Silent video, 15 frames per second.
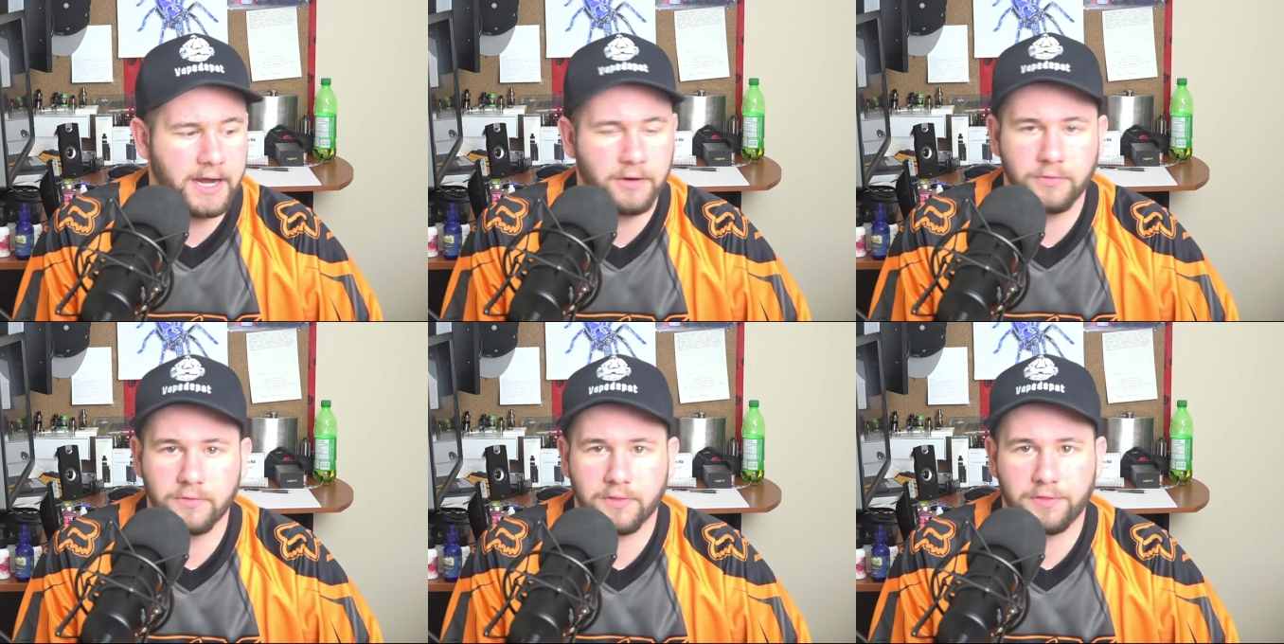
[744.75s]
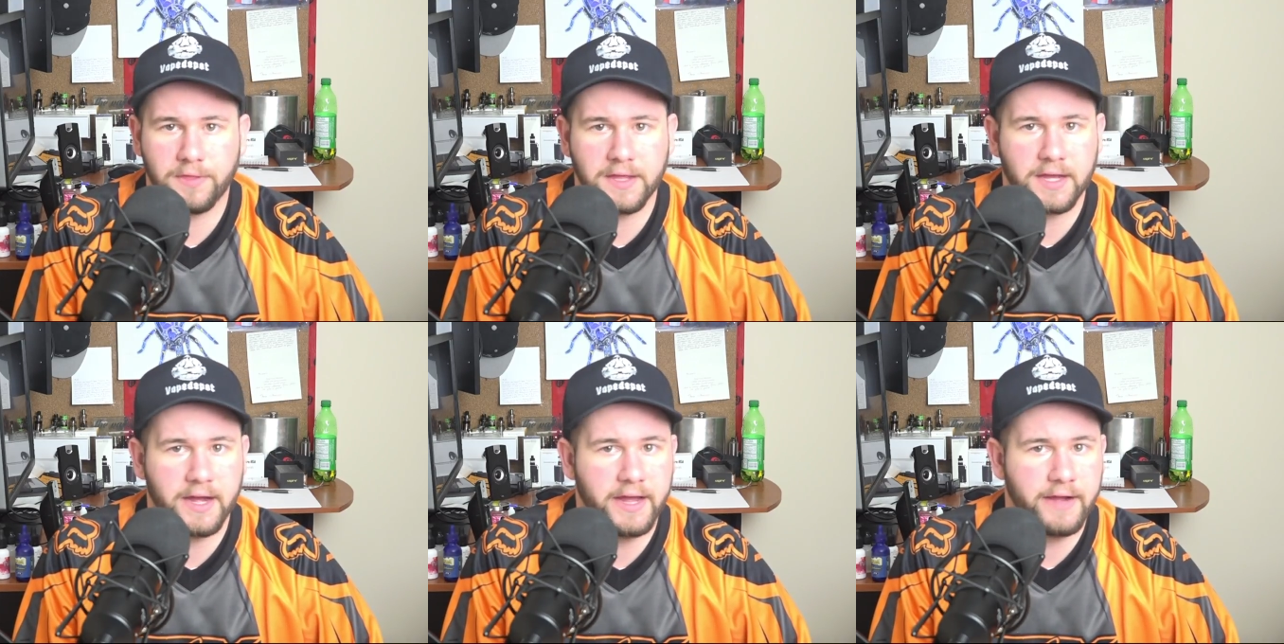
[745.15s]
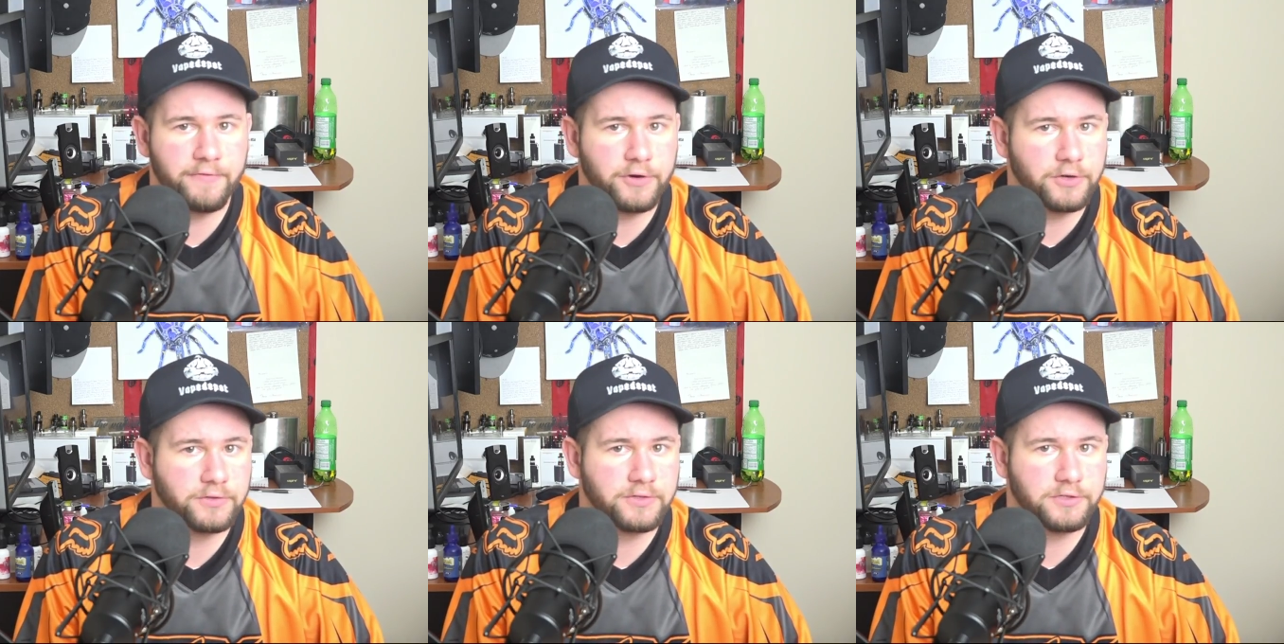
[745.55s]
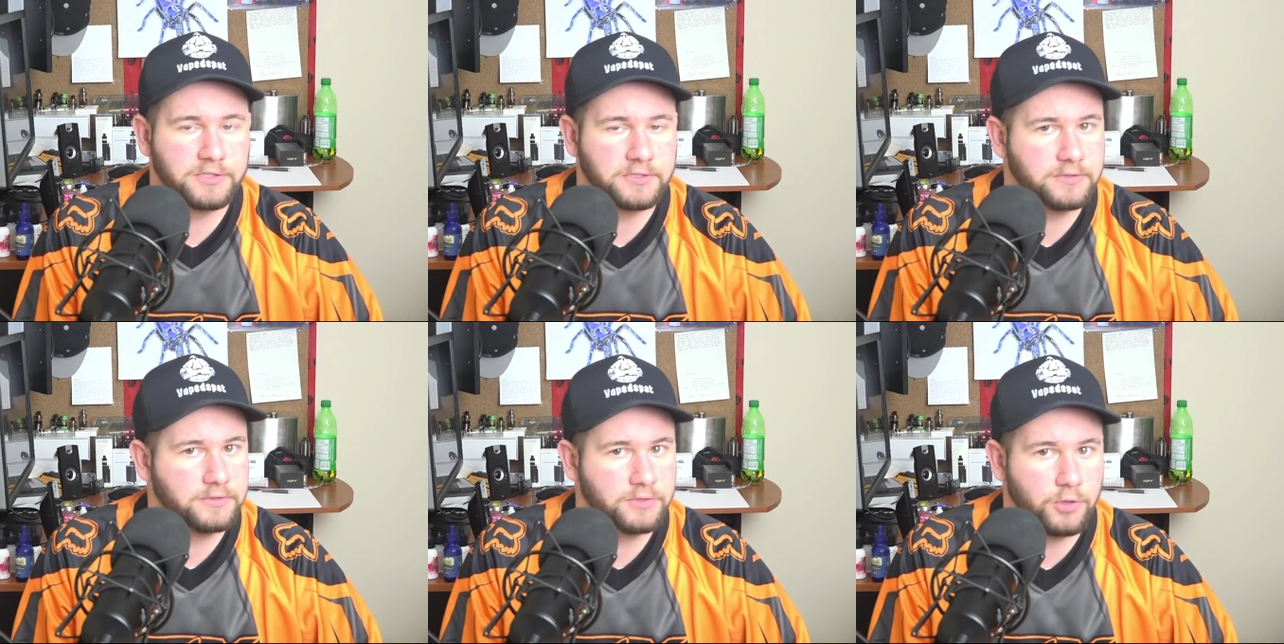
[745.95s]
I, don't think I ever
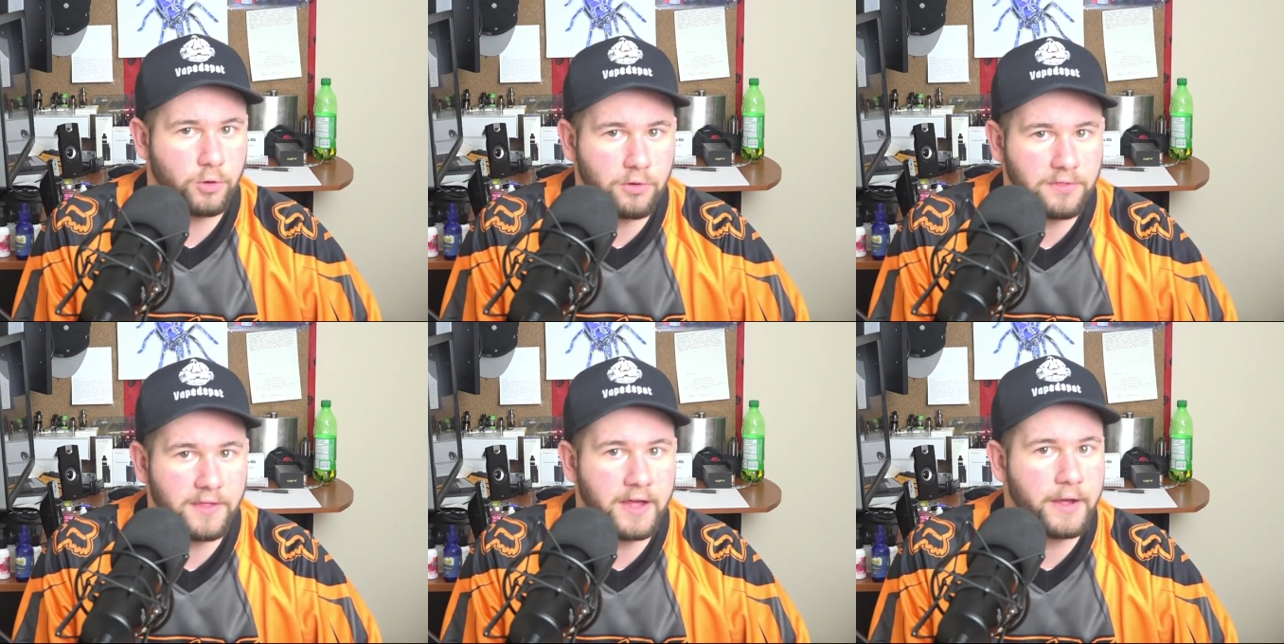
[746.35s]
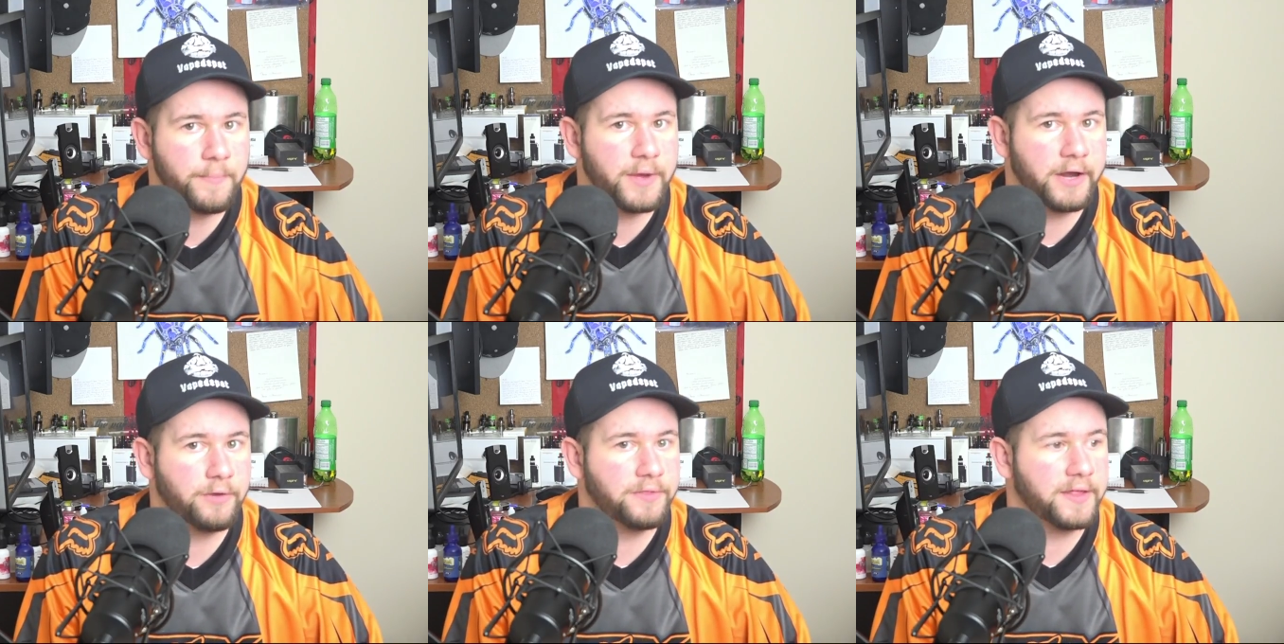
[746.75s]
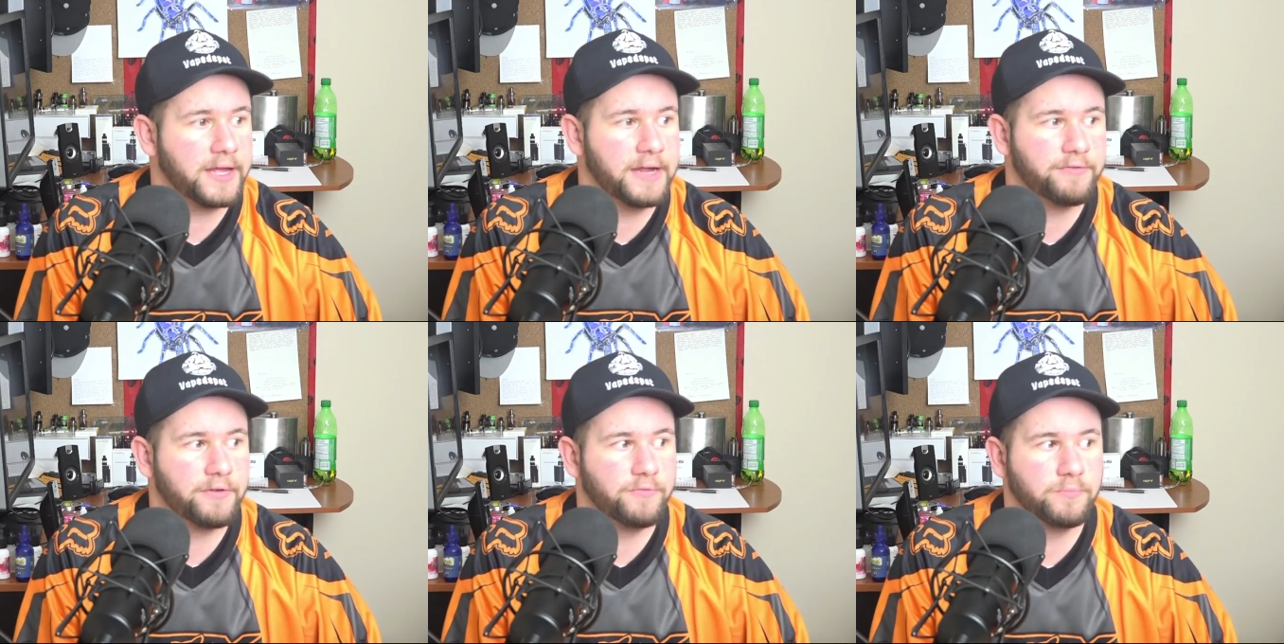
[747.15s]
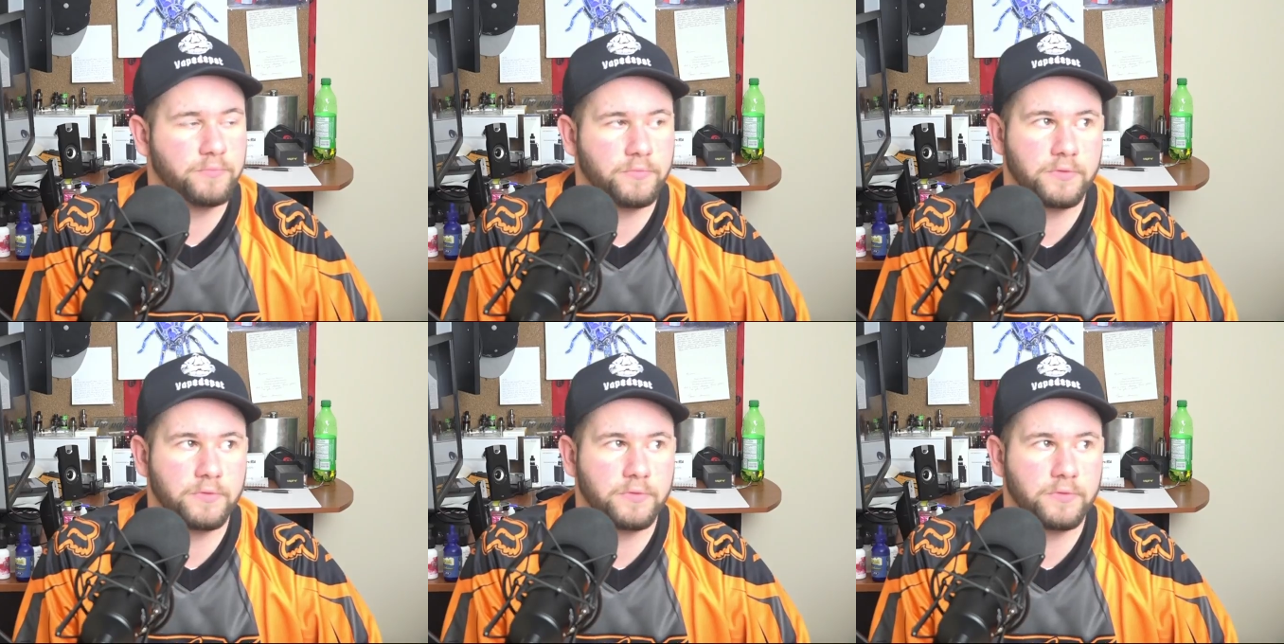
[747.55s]
told them. I don't think I ever.